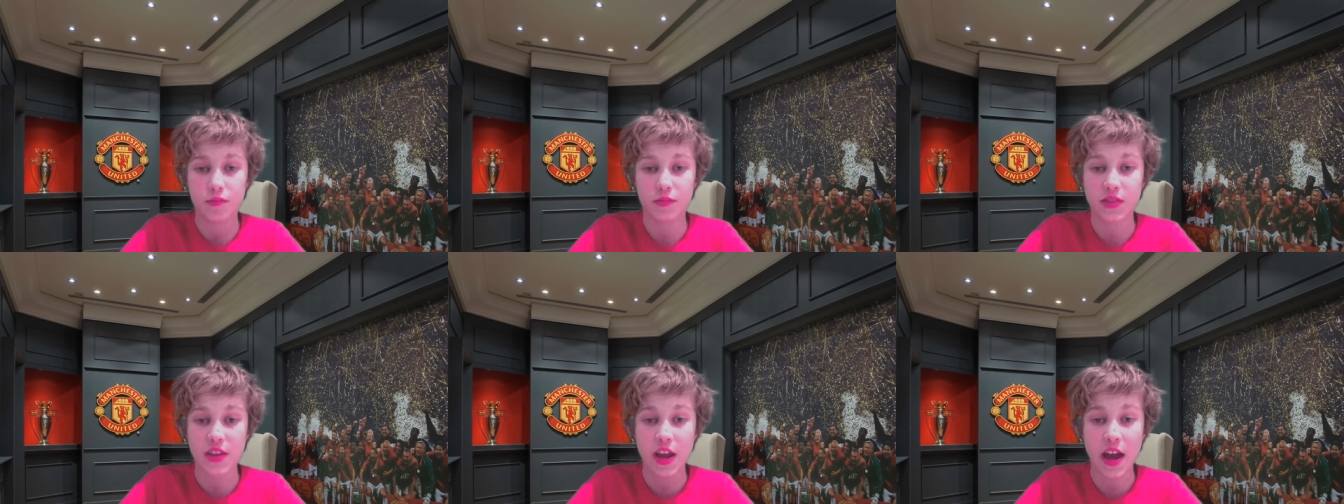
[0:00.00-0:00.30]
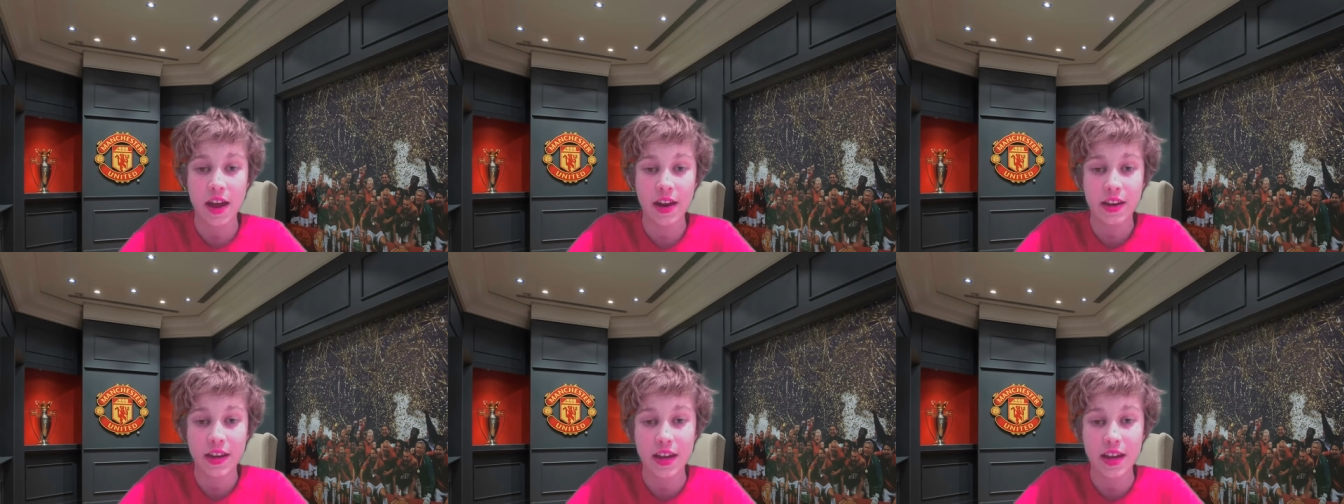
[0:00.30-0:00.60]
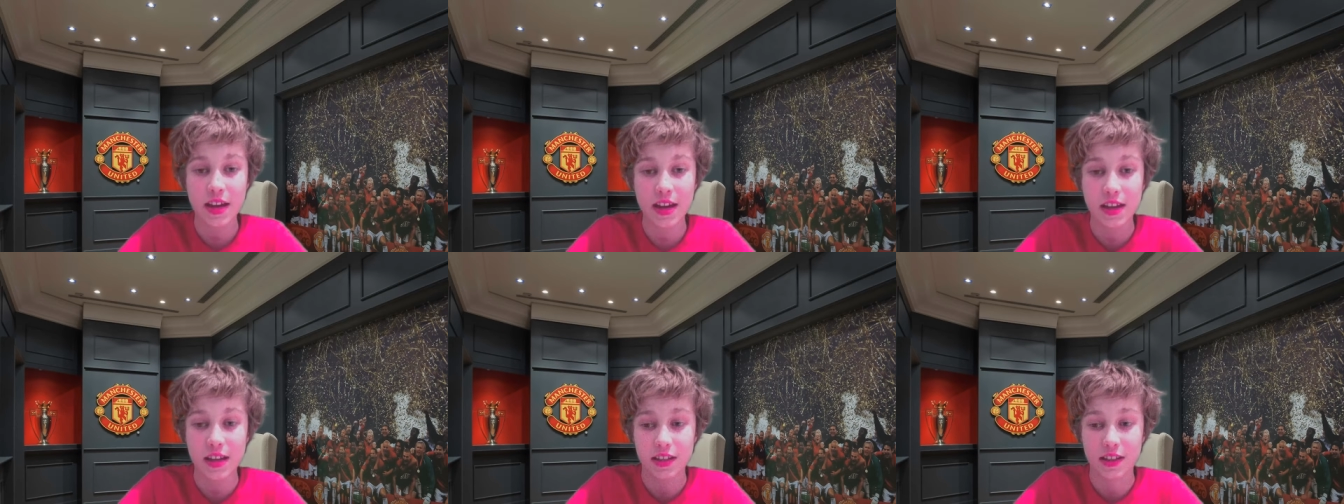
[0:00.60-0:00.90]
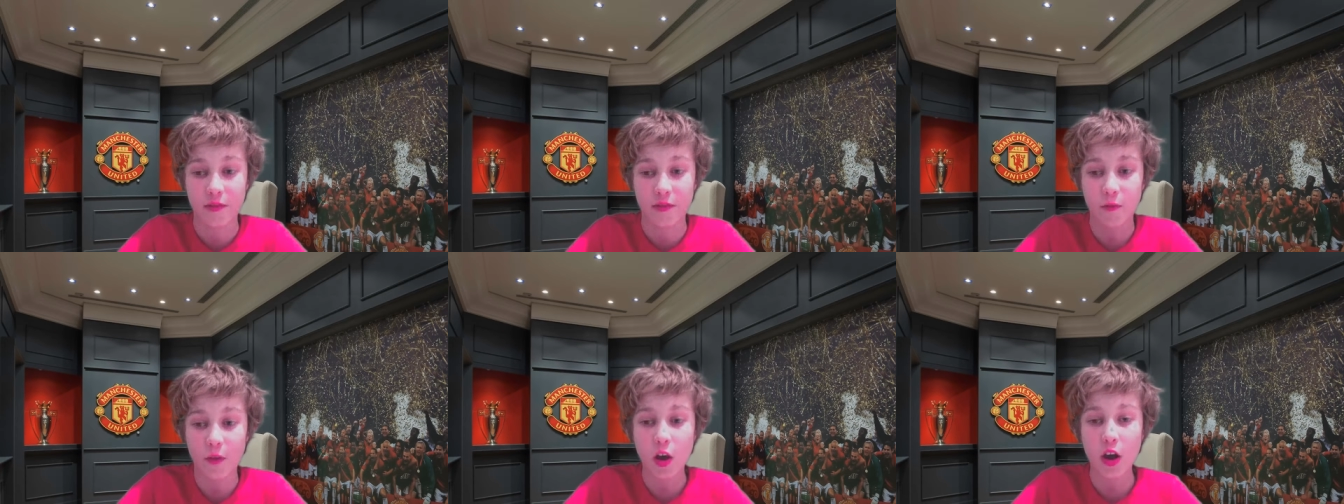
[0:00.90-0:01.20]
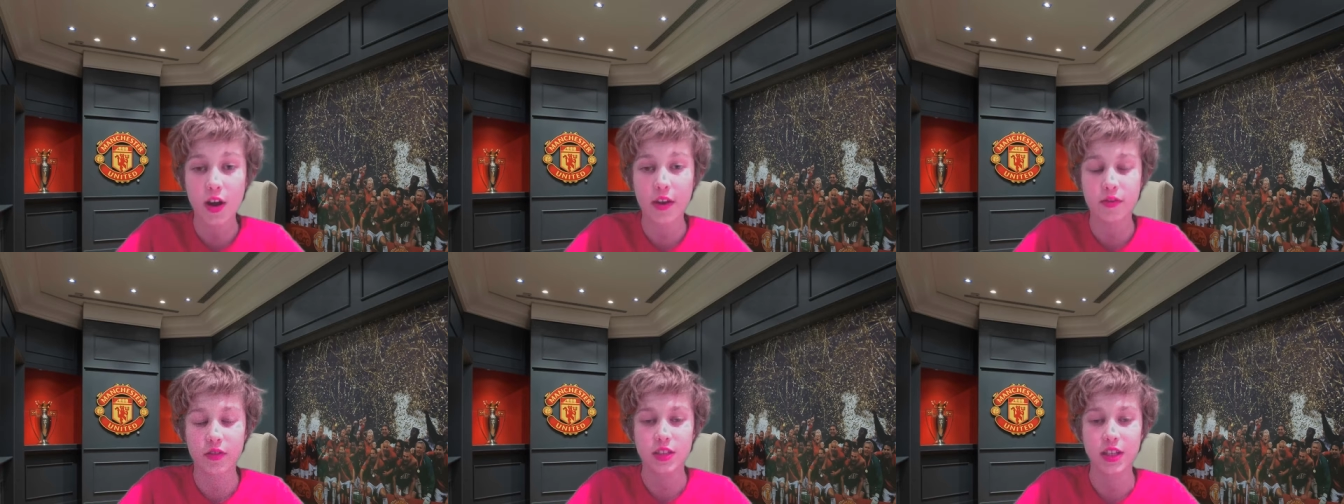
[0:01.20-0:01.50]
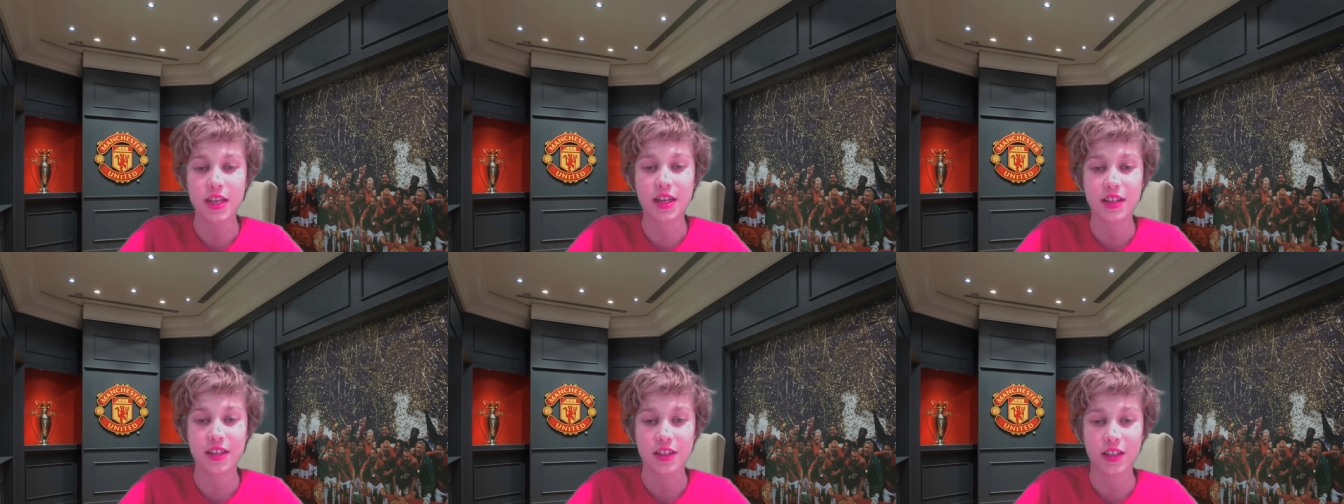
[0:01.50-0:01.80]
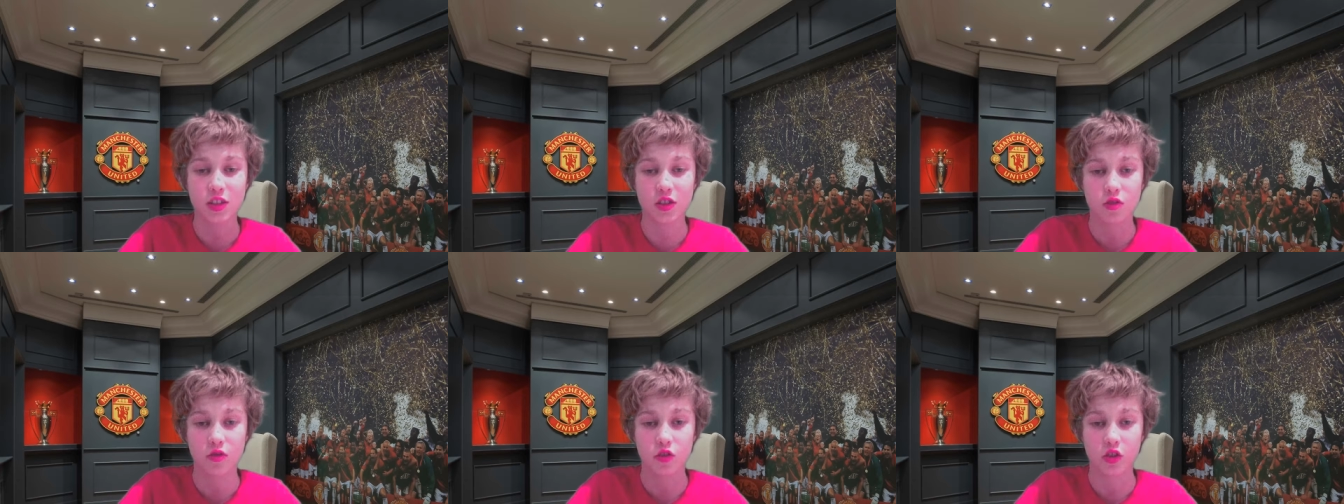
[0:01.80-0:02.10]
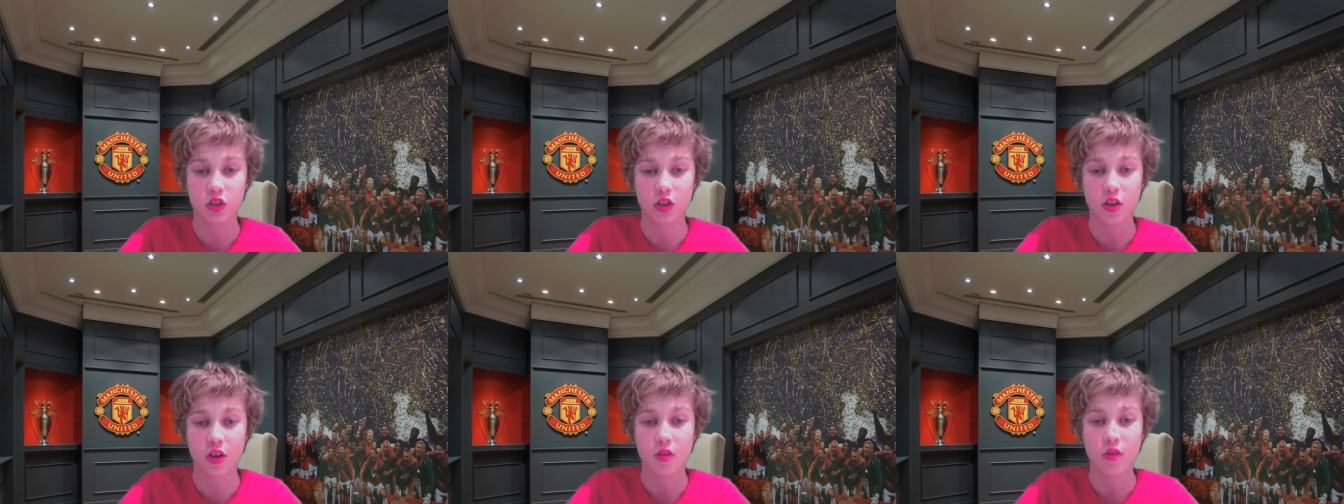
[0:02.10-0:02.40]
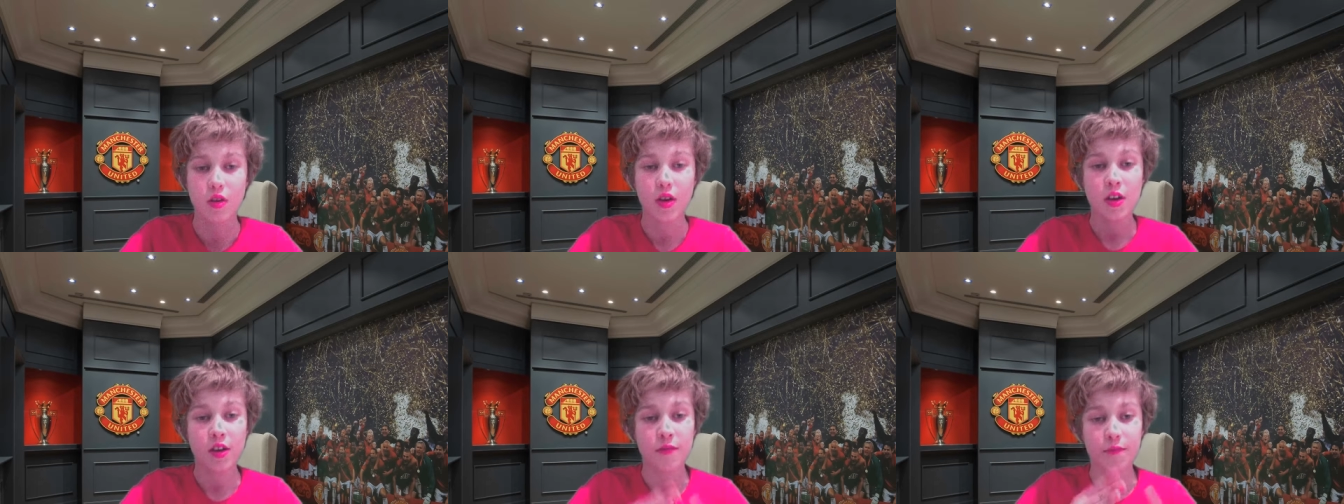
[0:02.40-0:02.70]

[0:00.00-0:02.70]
10 years, 5 seasons or so.